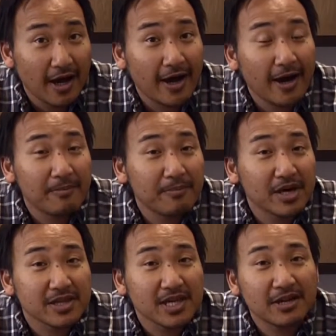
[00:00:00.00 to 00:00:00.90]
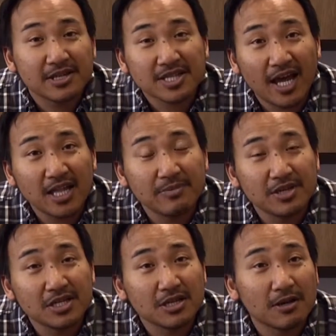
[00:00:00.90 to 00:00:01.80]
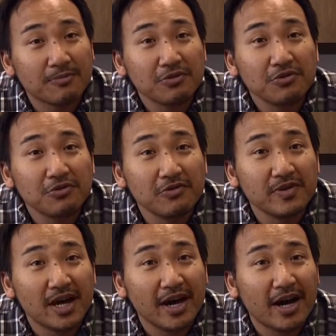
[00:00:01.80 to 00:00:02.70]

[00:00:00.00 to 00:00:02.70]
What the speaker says: but their asylum is approved